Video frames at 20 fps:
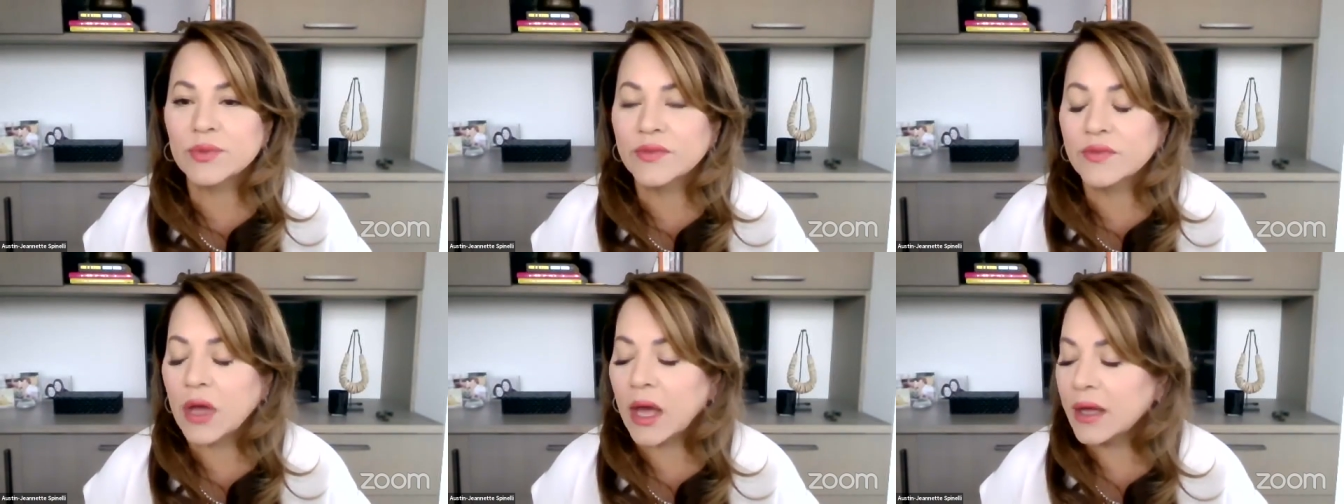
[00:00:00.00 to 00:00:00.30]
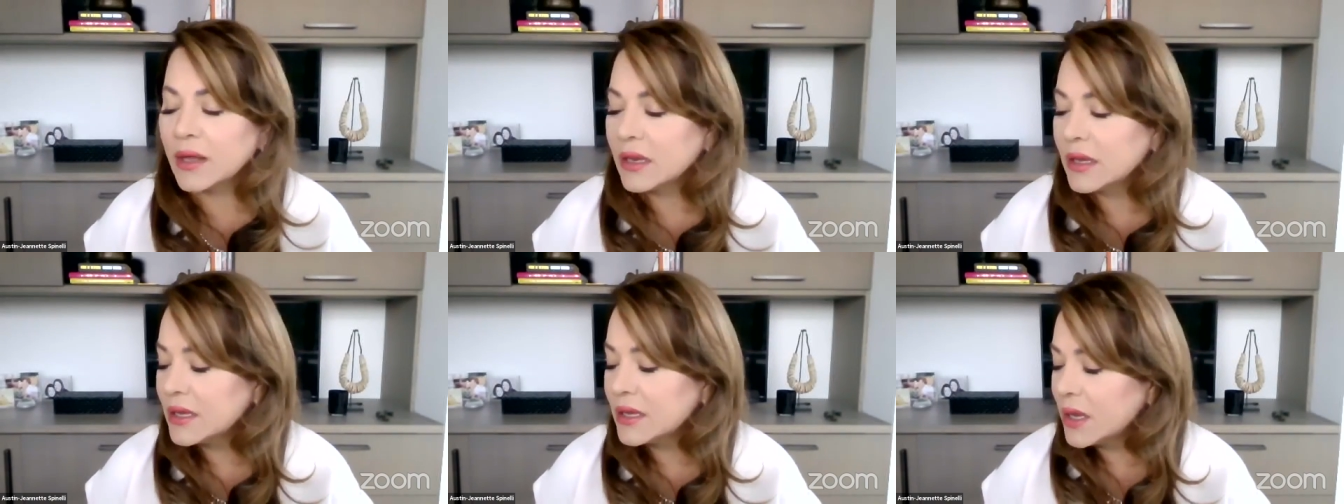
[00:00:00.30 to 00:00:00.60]
We've
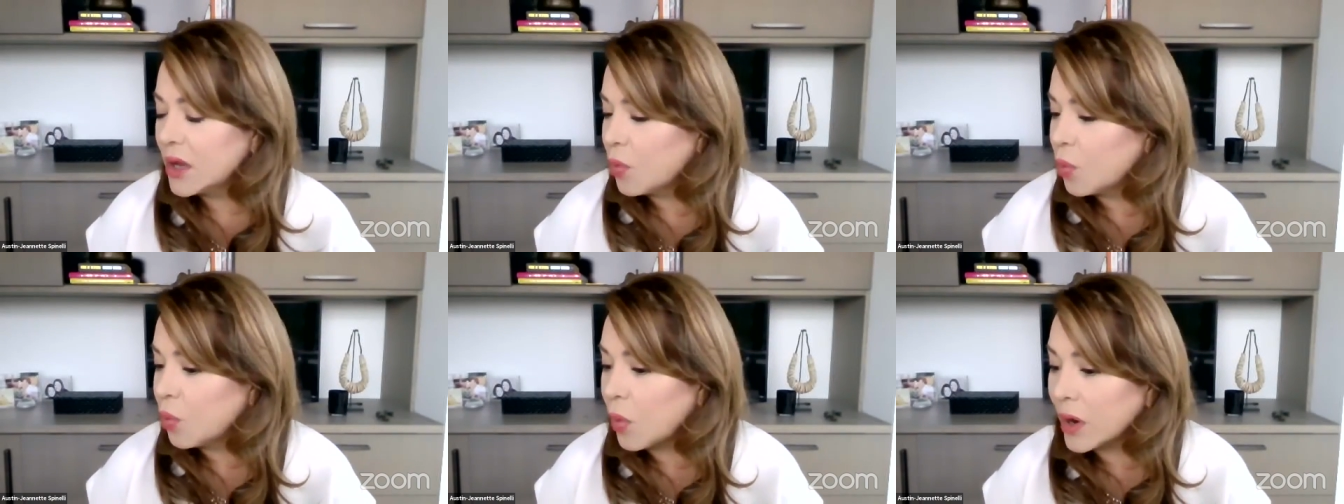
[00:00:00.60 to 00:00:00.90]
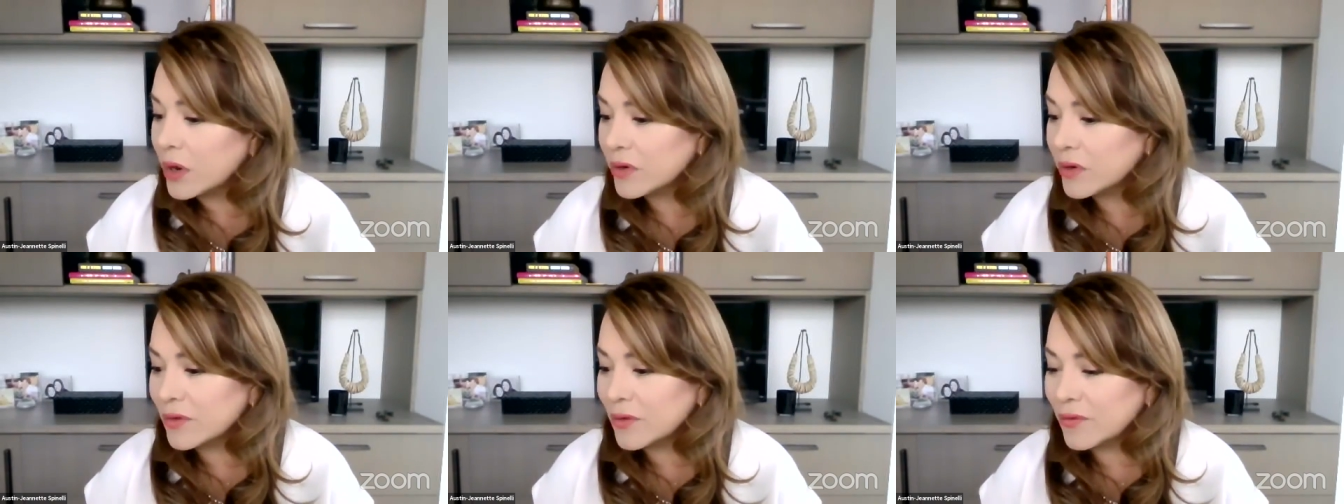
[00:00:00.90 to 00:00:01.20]
got
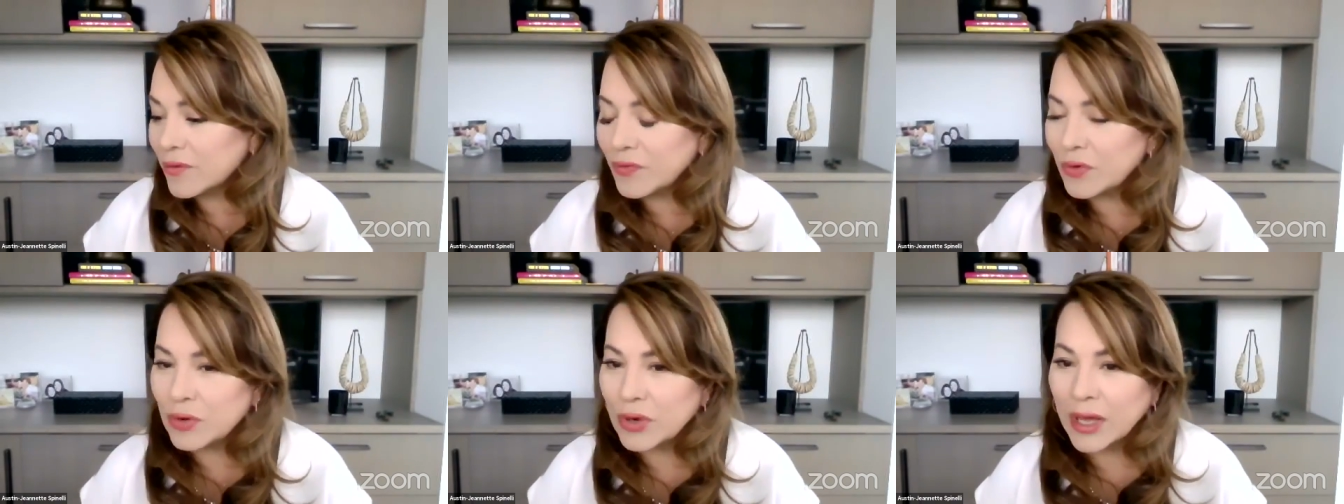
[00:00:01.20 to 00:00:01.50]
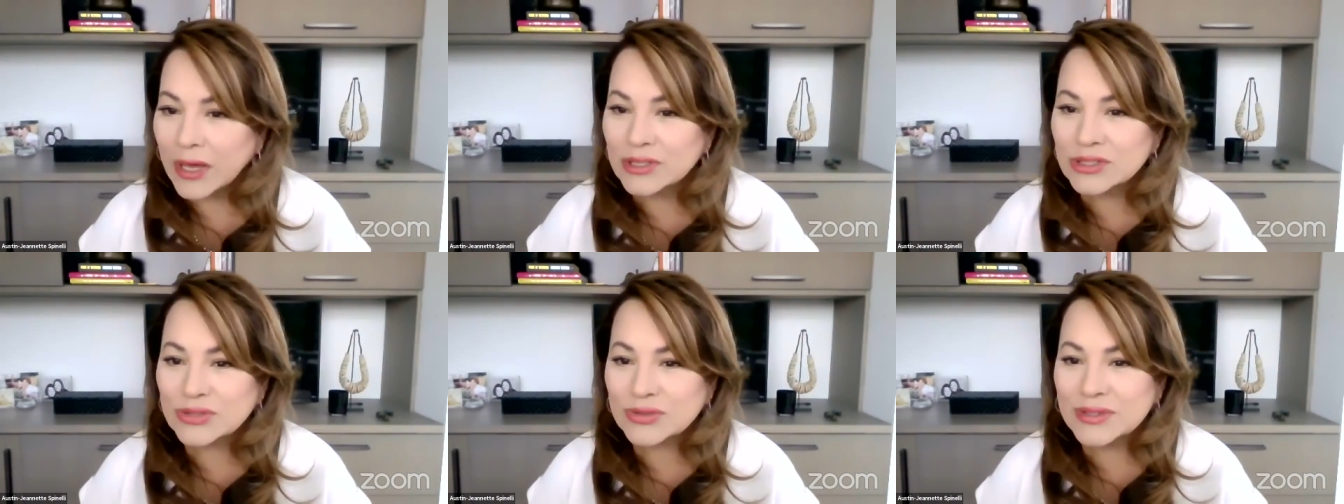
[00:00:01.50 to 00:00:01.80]
wonderful
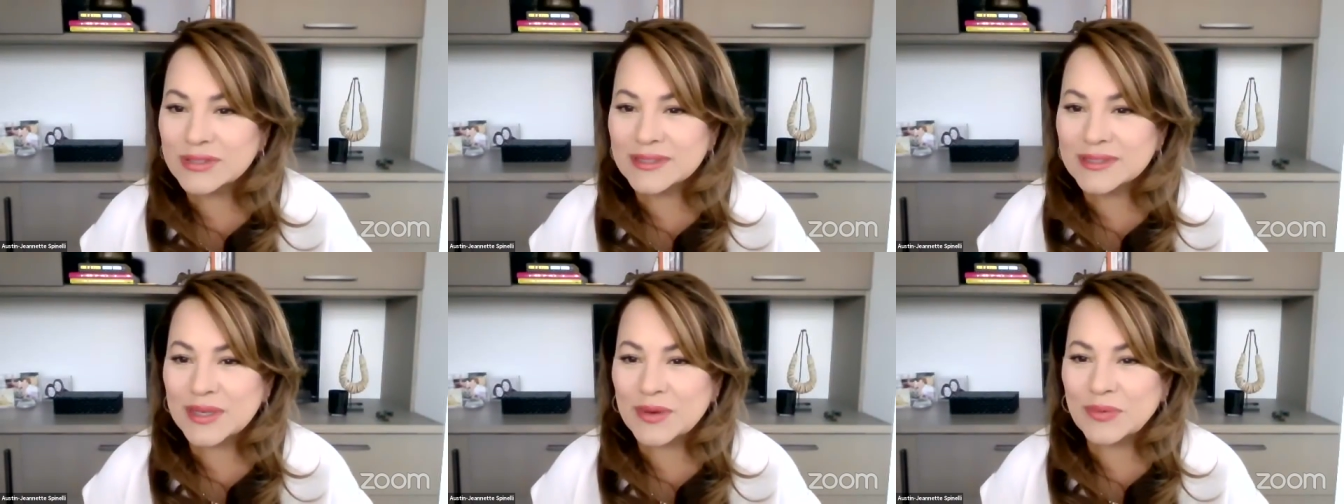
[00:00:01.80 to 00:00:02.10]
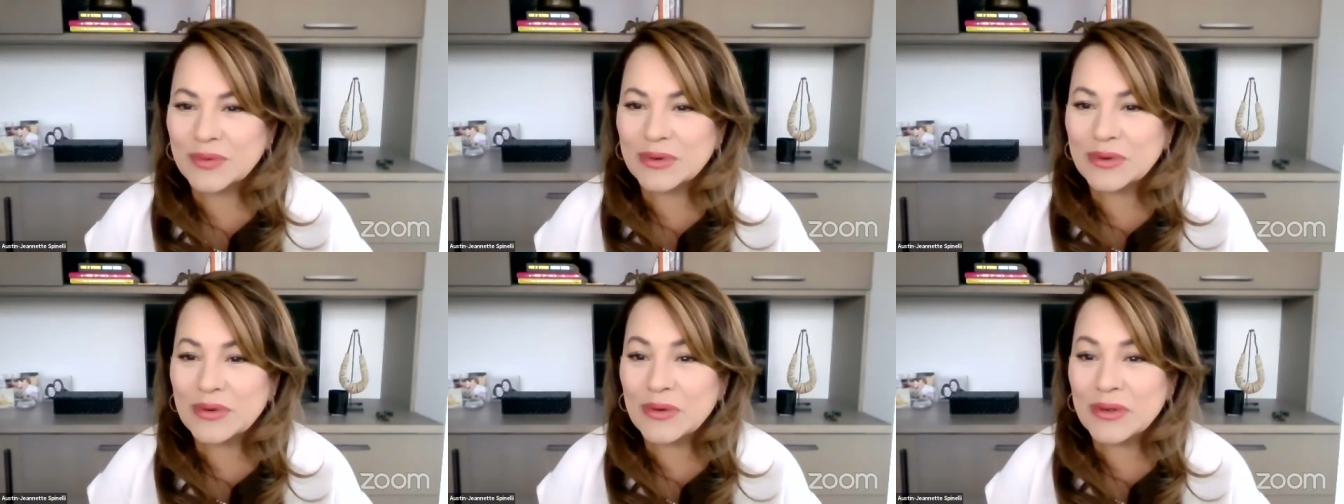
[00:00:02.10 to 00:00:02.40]
countries that
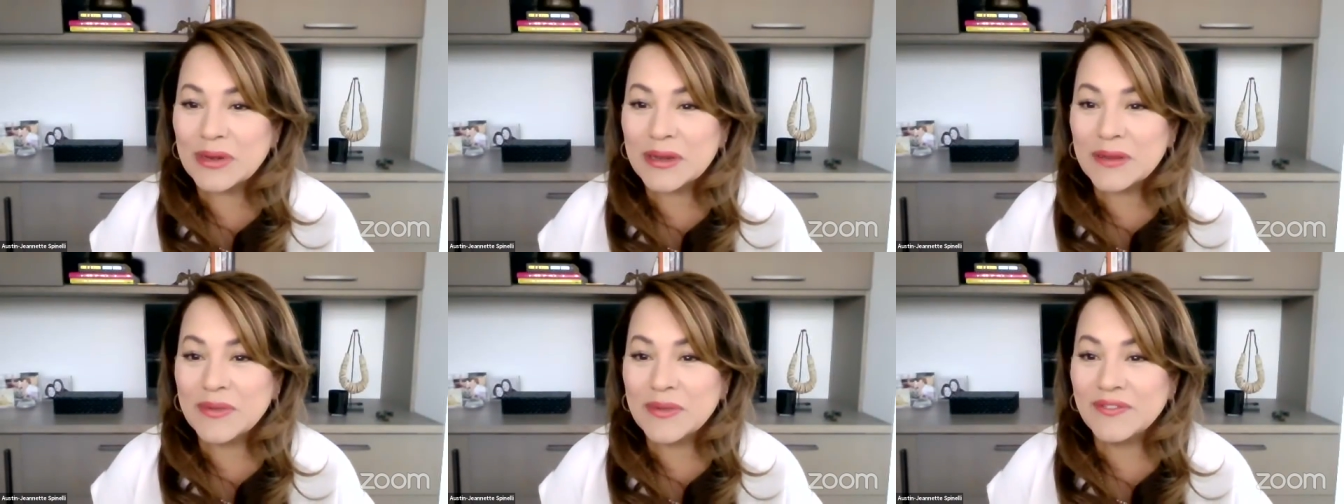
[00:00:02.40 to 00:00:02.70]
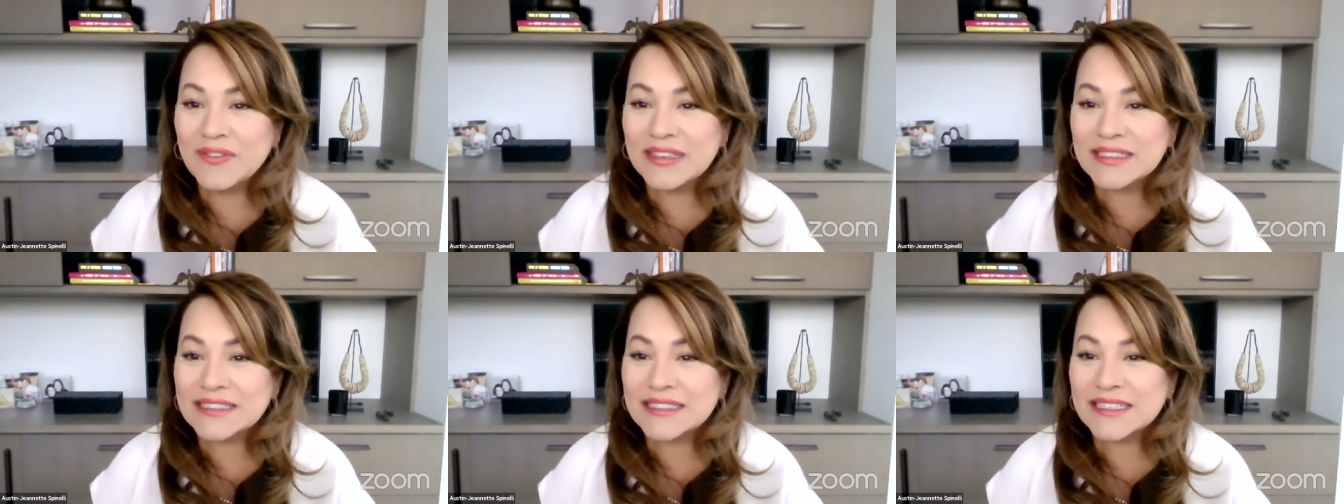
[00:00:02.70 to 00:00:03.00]
we're going to be
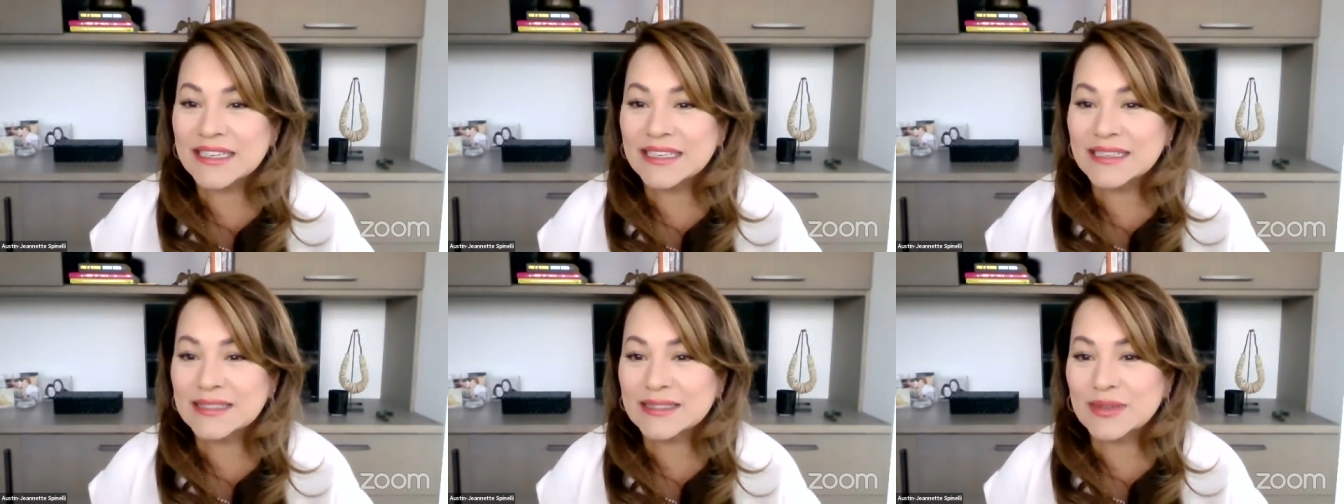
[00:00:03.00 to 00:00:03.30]
visiting,